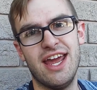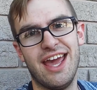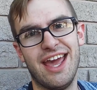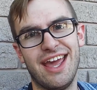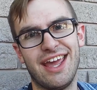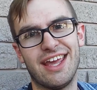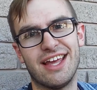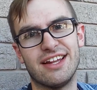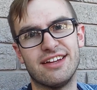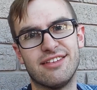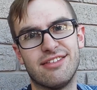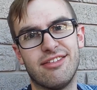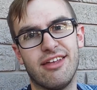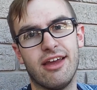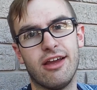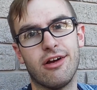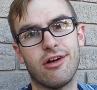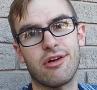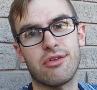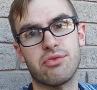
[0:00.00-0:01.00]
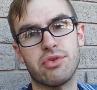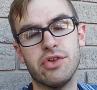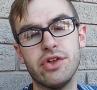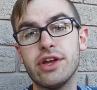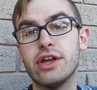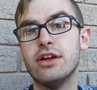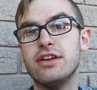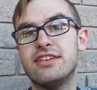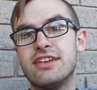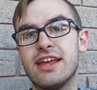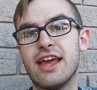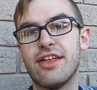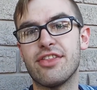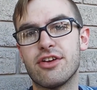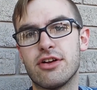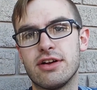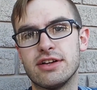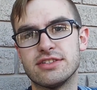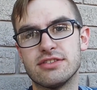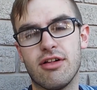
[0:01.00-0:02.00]
and they are really good
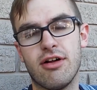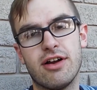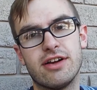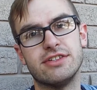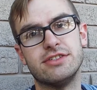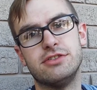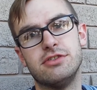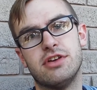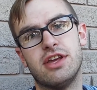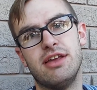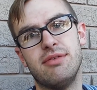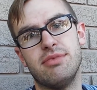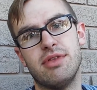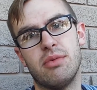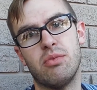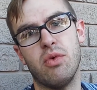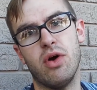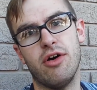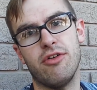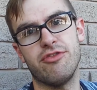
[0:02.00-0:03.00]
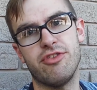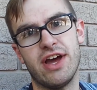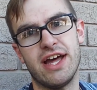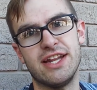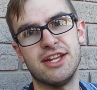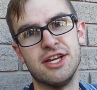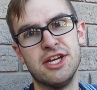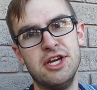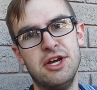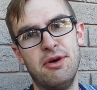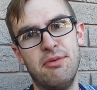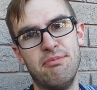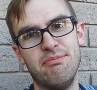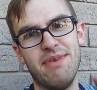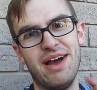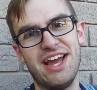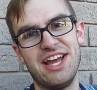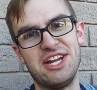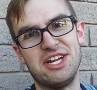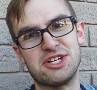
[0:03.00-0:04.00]
together as long as you keep them well fed.
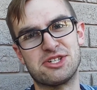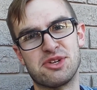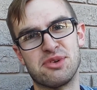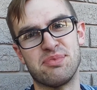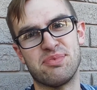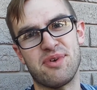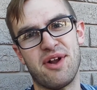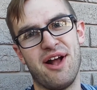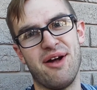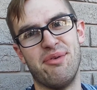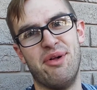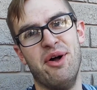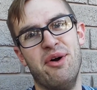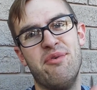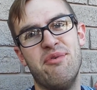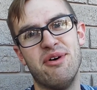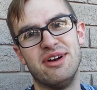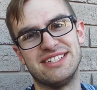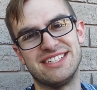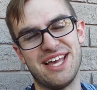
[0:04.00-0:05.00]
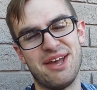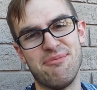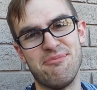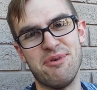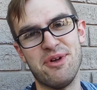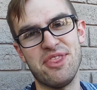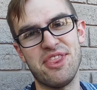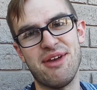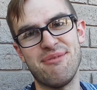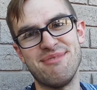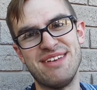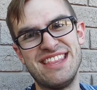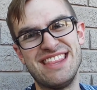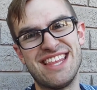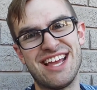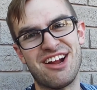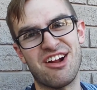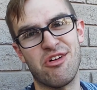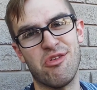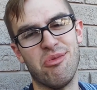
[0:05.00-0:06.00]
My initial problem was I put them in
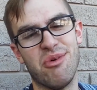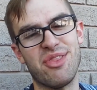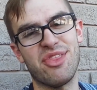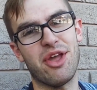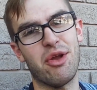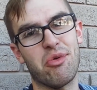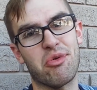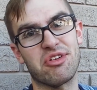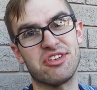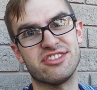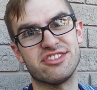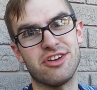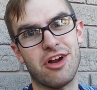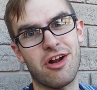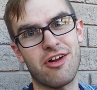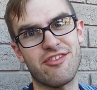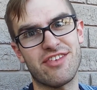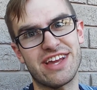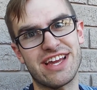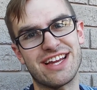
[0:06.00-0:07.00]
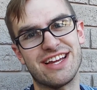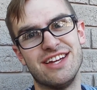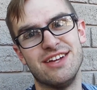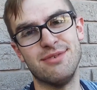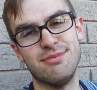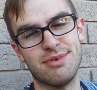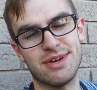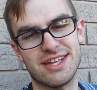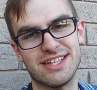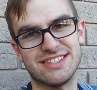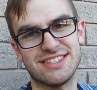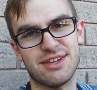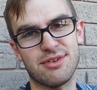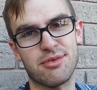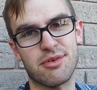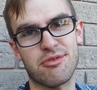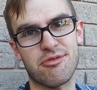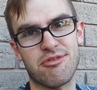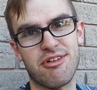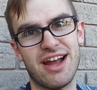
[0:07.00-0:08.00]
there when they were starving, because they
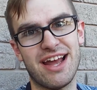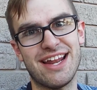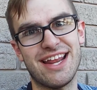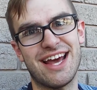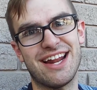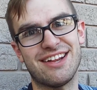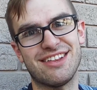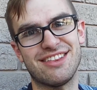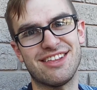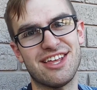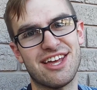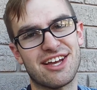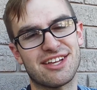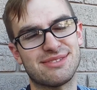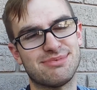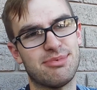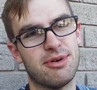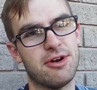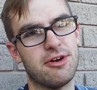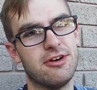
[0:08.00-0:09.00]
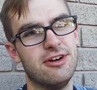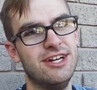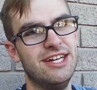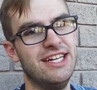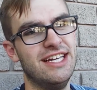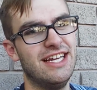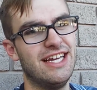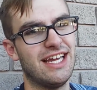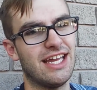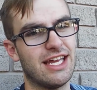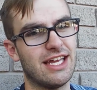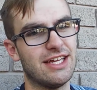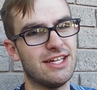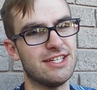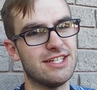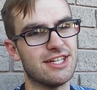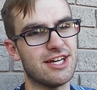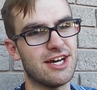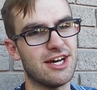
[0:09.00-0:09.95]
were right out of the expo, and